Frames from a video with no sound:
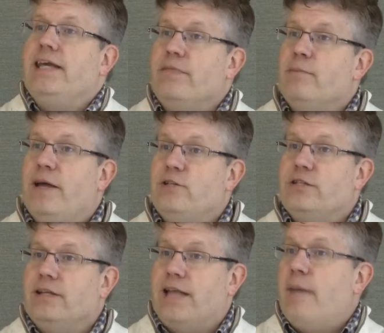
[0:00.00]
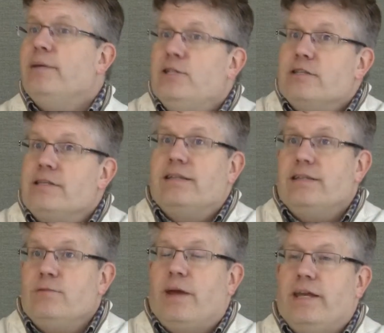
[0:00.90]
on the bench in the lobby just like
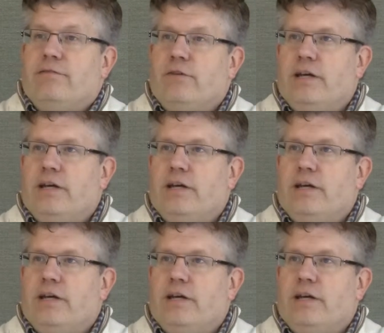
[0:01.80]
this waiting for